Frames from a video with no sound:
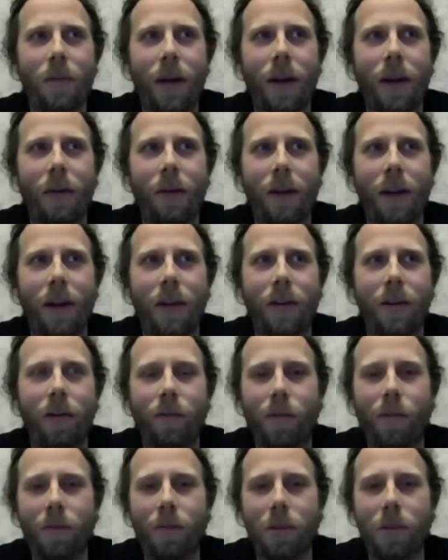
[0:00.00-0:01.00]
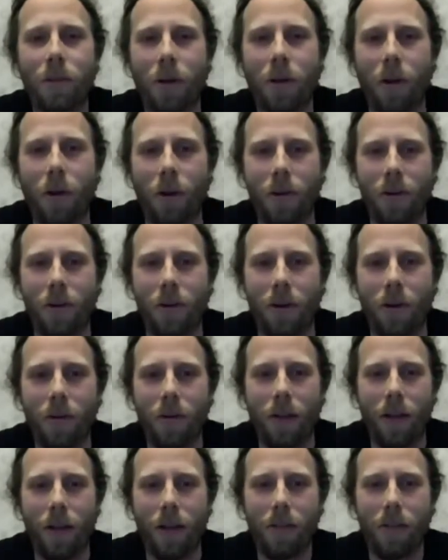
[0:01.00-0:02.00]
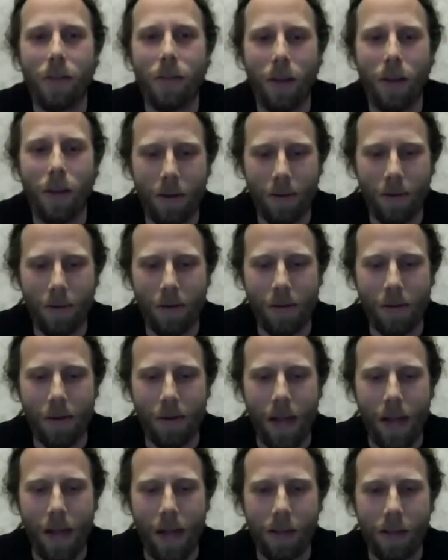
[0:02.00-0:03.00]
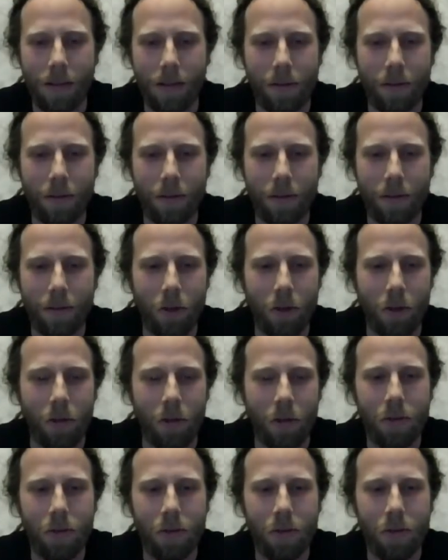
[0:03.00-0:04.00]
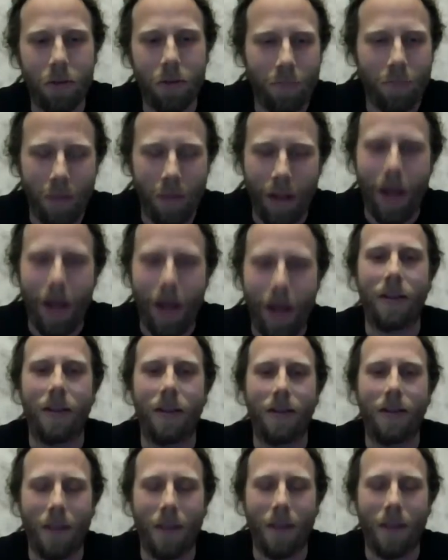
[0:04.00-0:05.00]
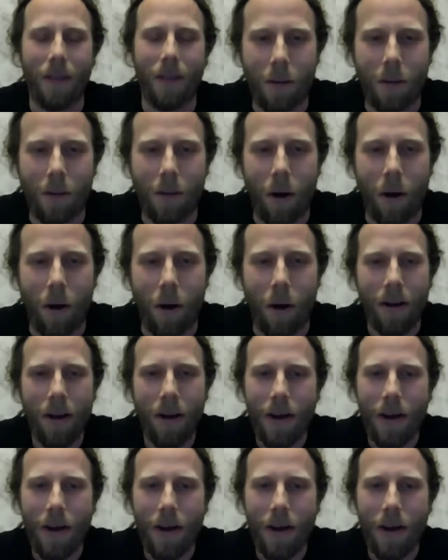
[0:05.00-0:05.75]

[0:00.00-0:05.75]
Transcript: really good from the start. You know, it has to be classical, good light, and so on.